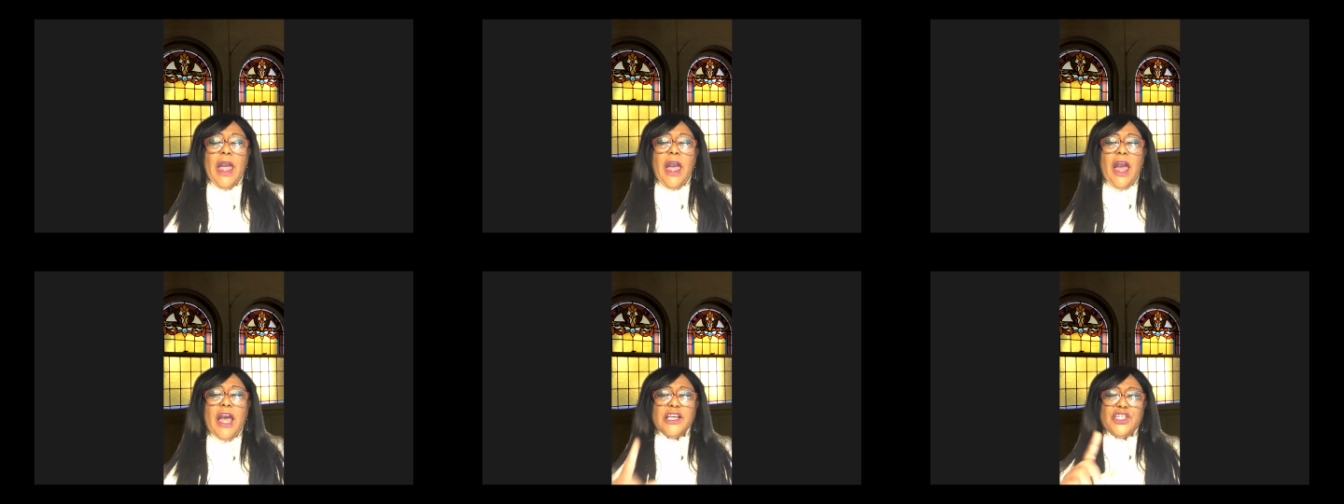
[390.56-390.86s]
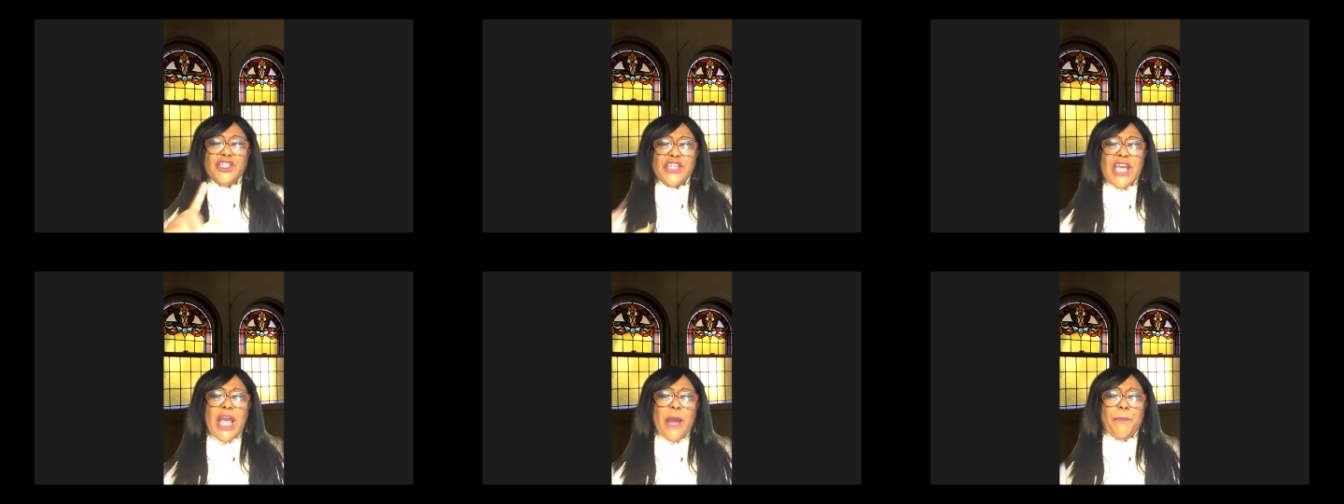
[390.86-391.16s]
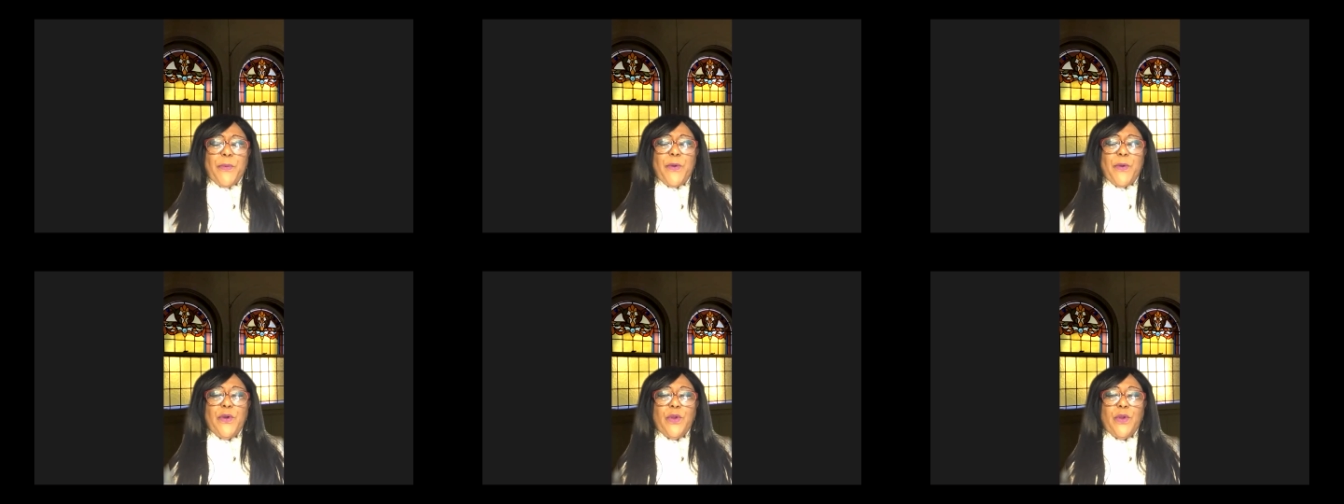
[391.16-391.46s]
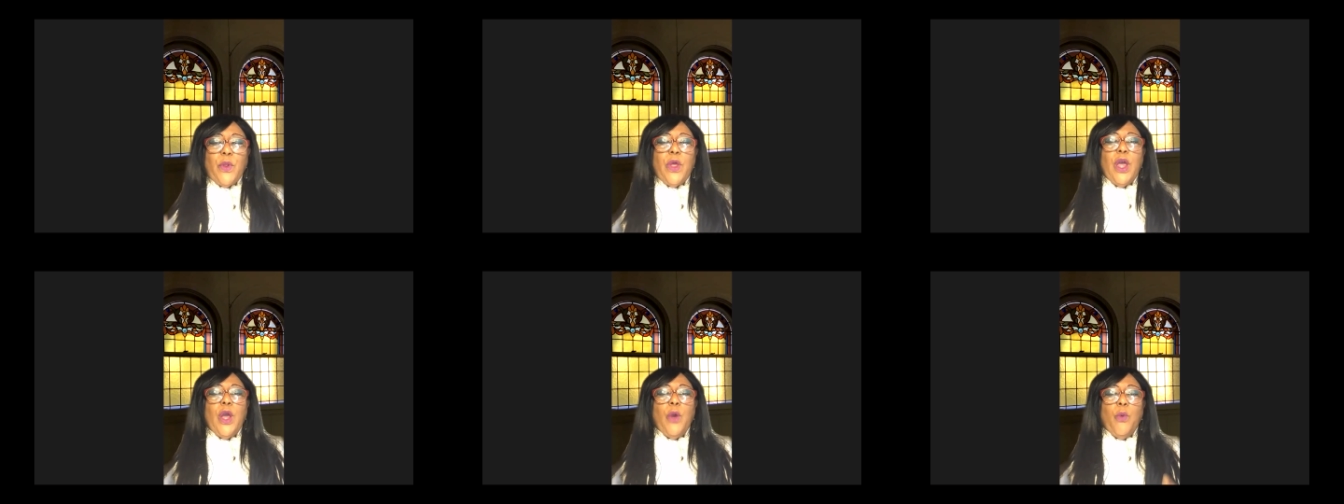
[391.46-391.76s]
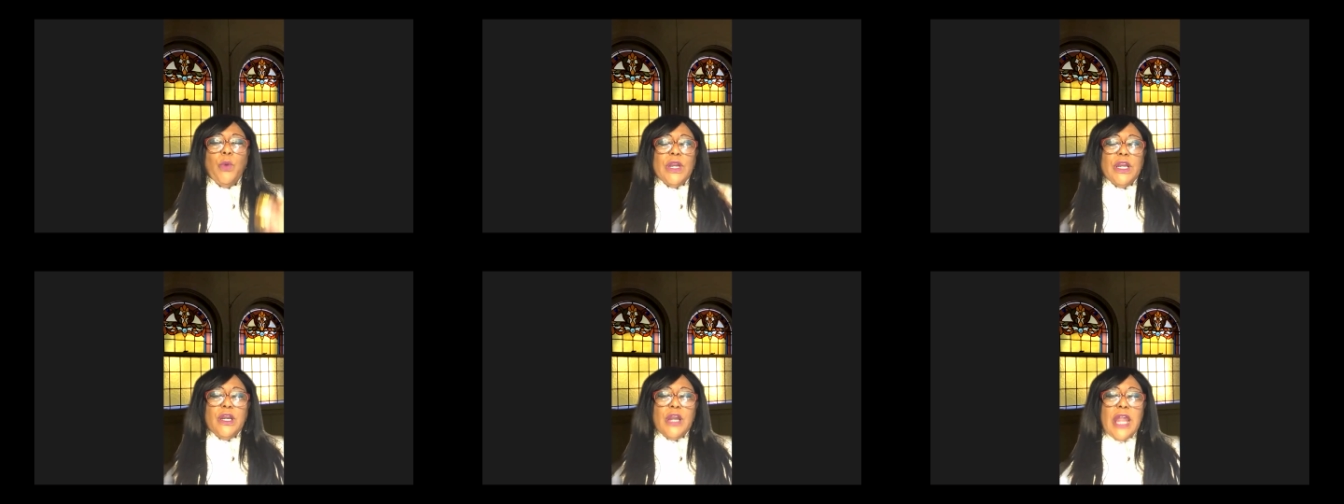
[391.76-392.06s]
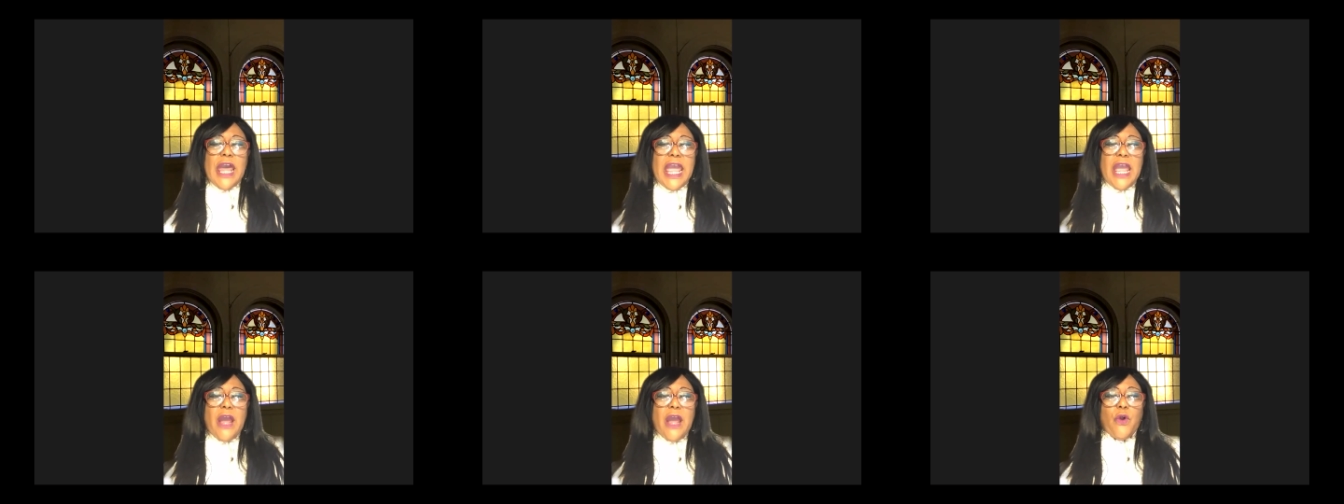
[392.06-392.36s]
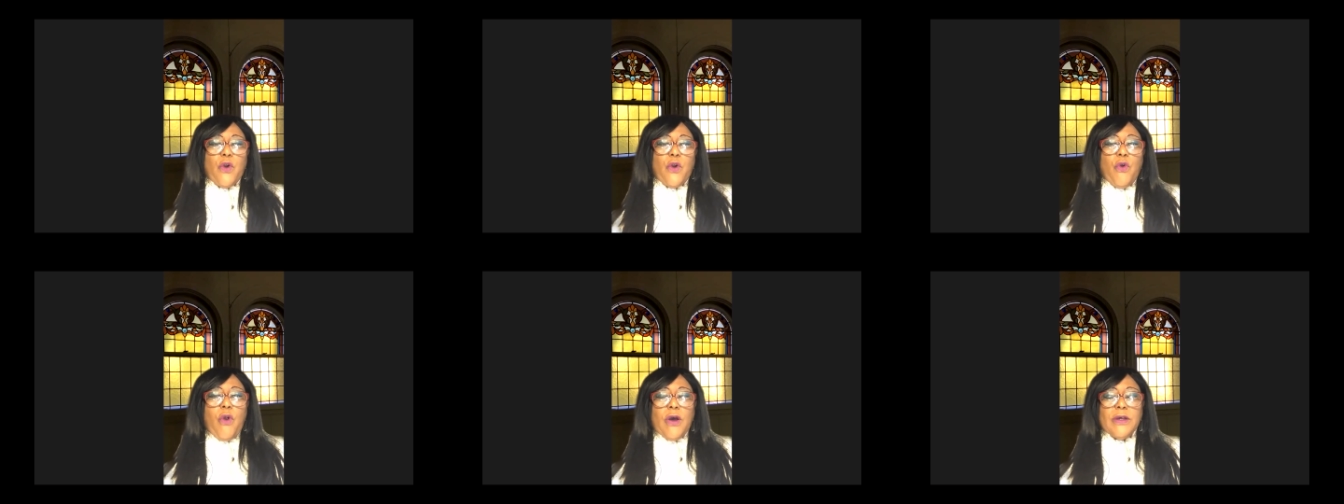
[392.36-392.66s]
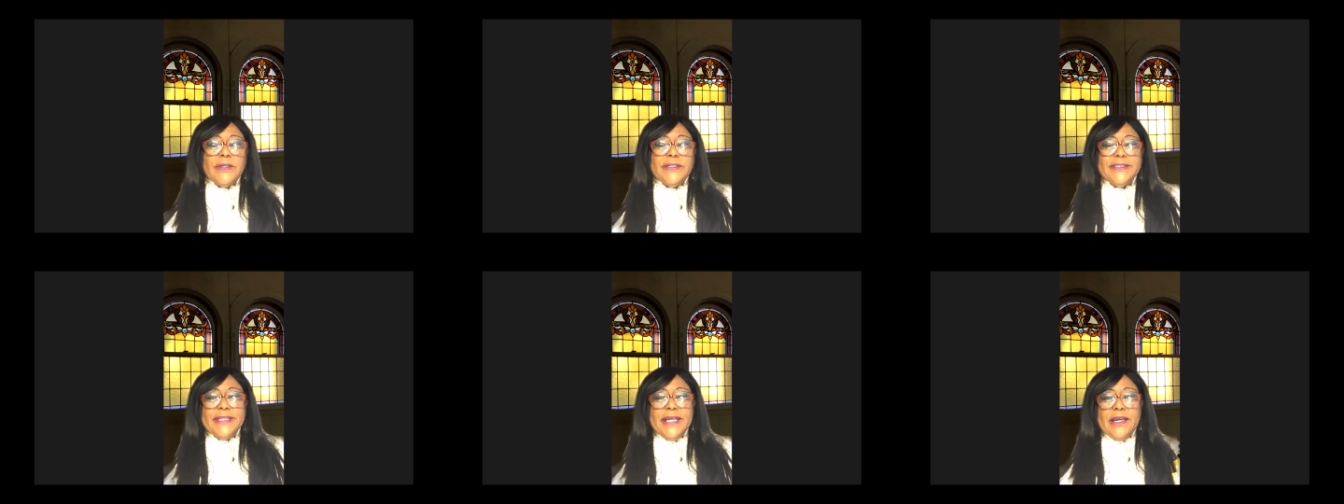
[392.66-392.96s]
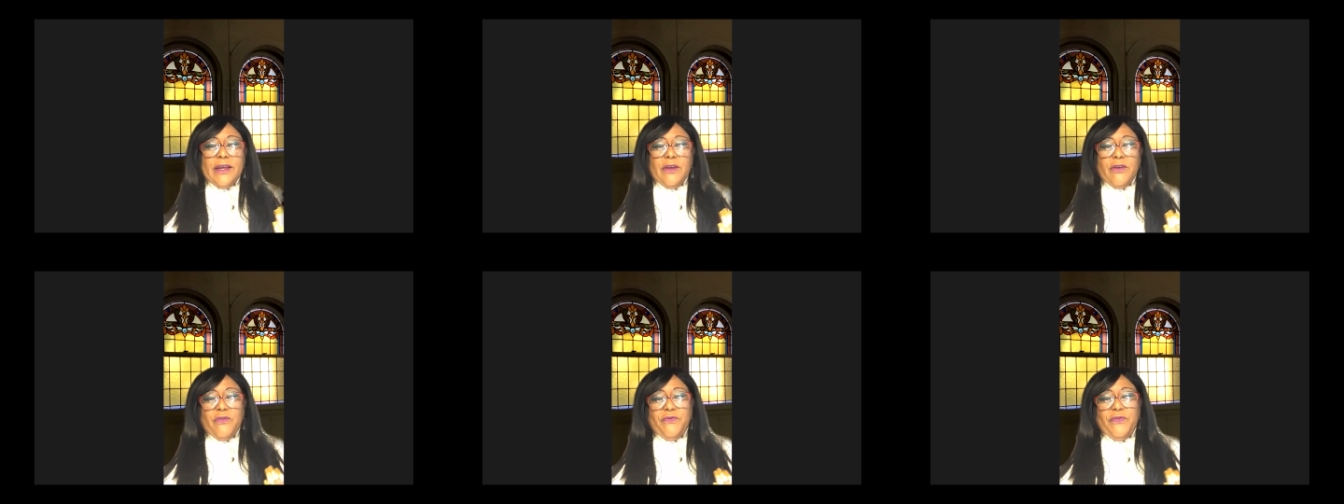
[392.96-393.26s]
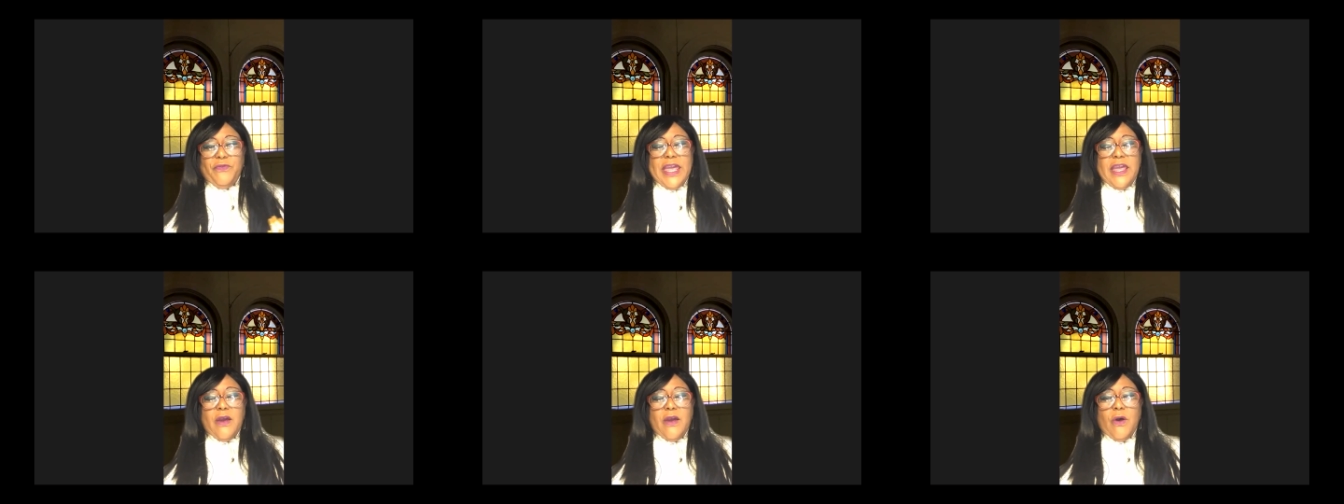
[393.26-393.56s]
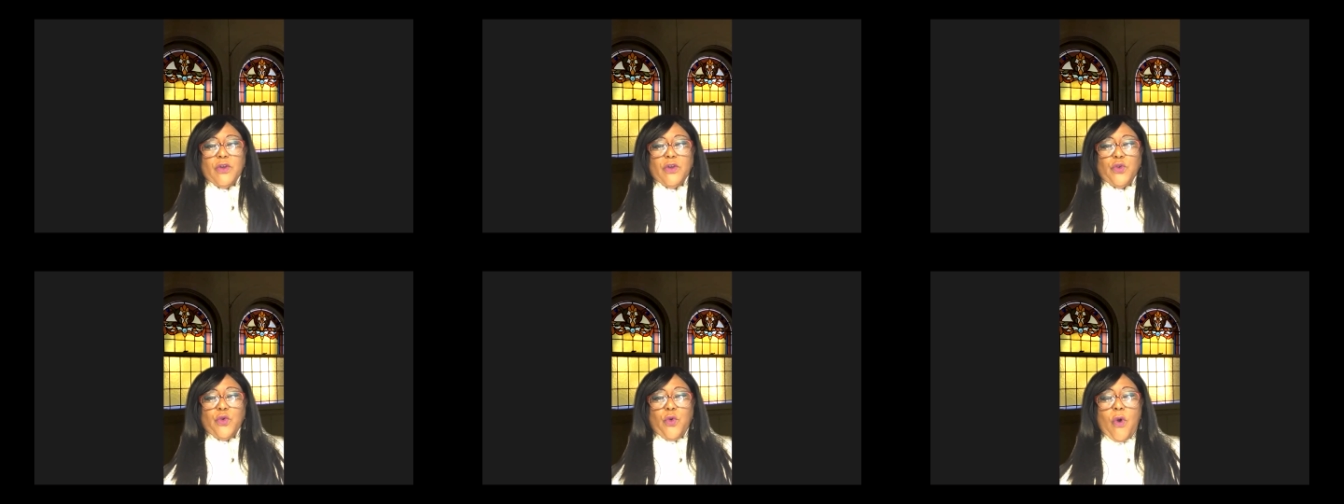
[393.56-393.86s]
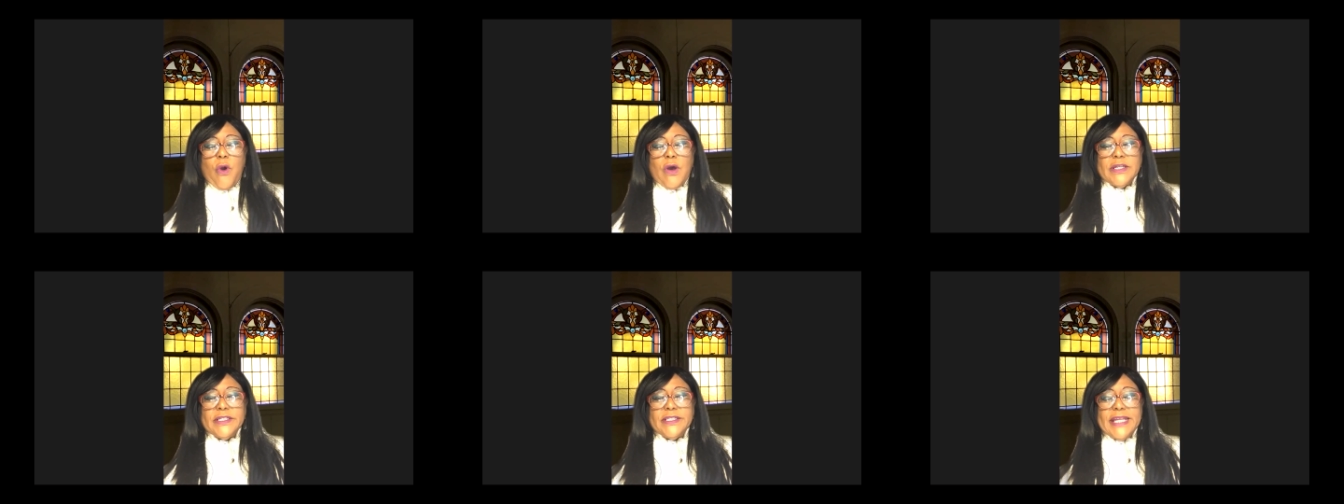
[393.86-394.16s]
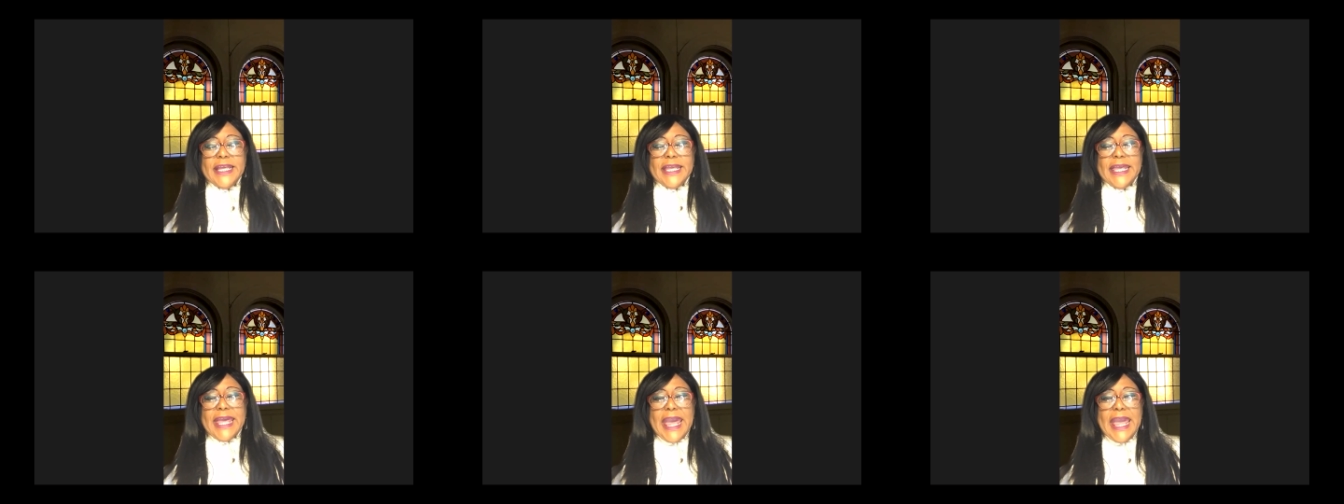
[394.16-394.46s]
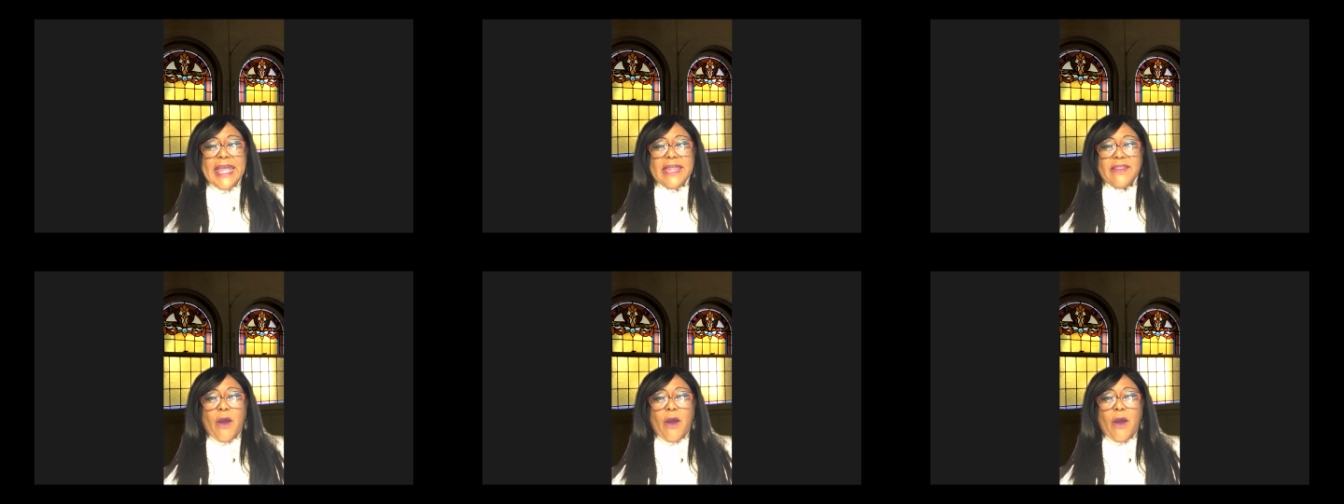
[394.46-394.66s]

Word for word: A shepherd would lay across the field, across the gate,